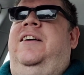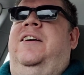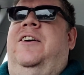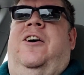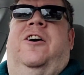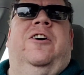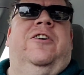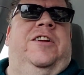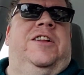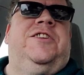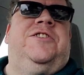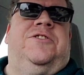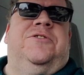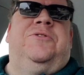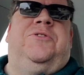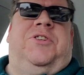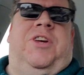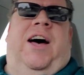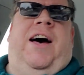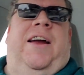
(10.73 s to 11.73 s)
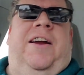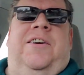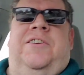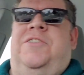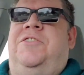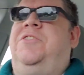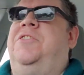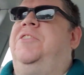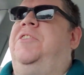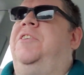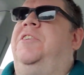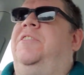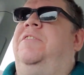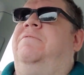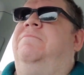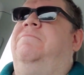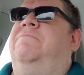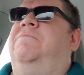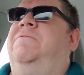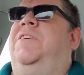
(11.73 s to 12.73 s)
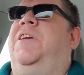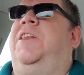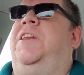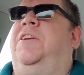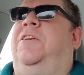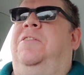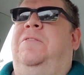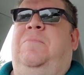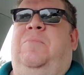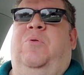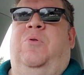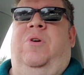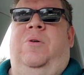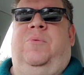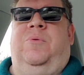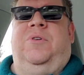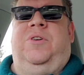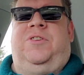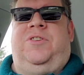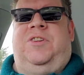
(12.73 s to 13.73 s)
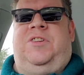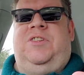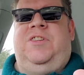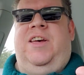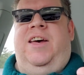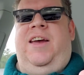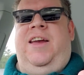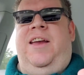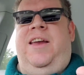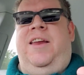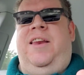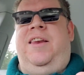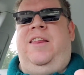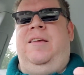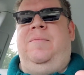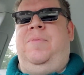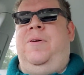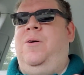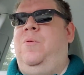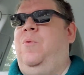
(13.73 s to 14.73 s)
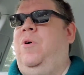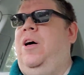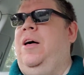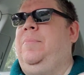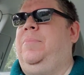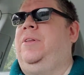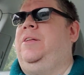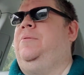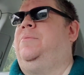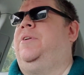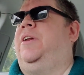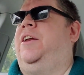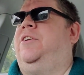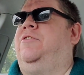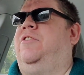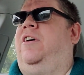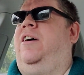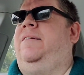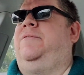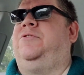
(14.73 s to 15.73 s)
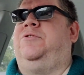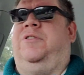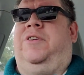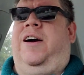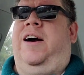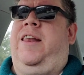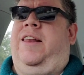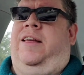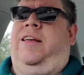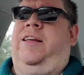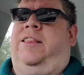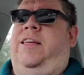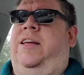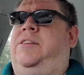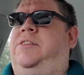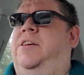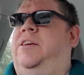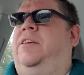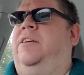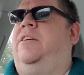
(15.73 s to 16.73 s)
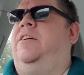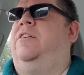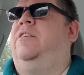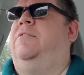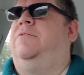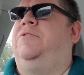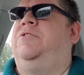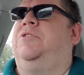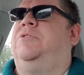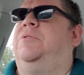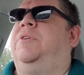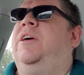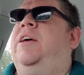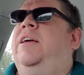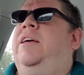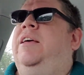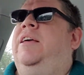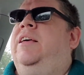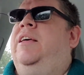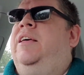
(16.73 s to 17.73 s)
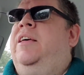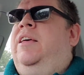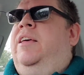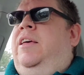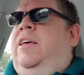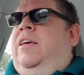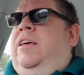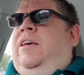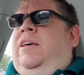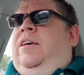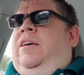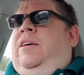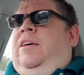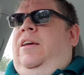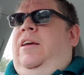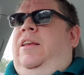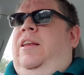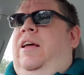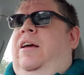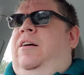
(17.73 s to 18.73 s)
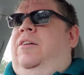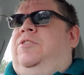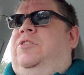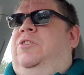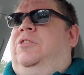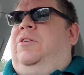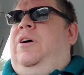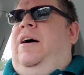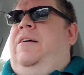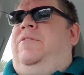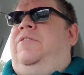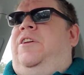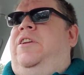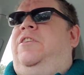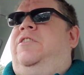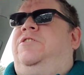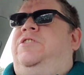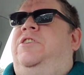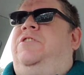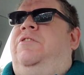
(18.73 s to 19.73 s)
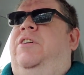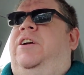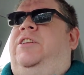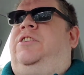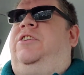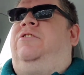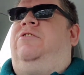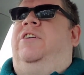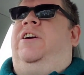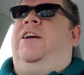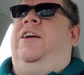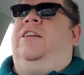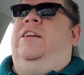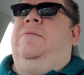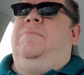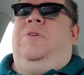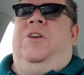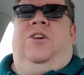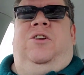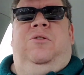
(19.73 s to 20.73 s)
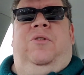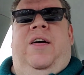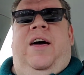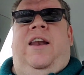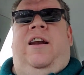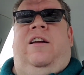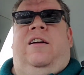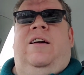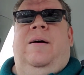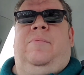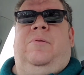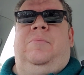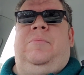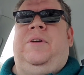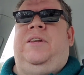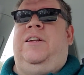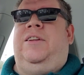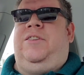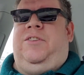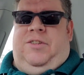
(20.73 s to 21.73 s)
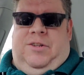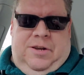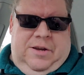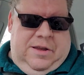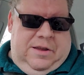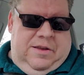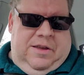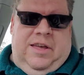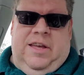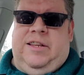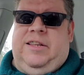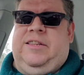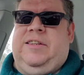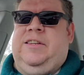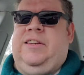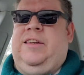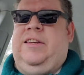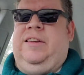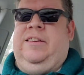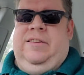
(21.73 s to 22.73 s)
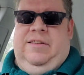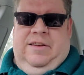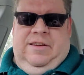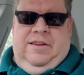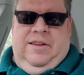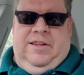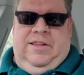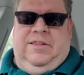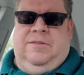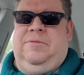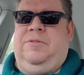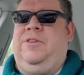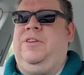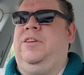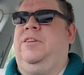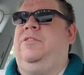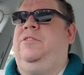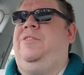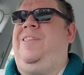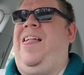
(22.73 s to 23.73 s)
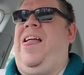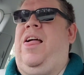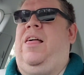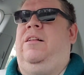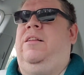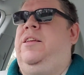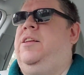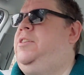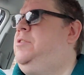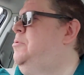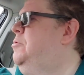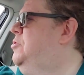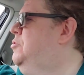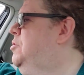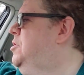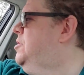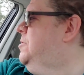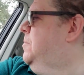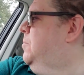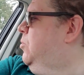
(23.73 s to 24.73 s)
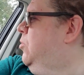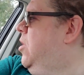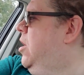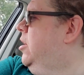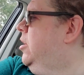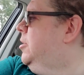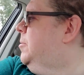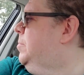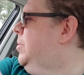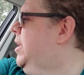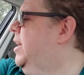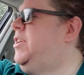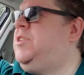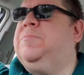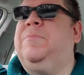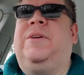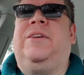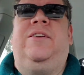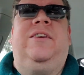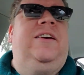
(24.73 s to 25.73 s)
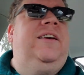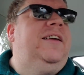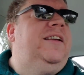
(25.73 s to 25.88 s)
Car needs new tires. They're getting to the point where it's a tiny bit wobbly when I drive, so I gotta get that taken care of soon. And I also have an energy drink to drink, and I'm going to do that in a couple of minutes. So you get to enjoy some product placement.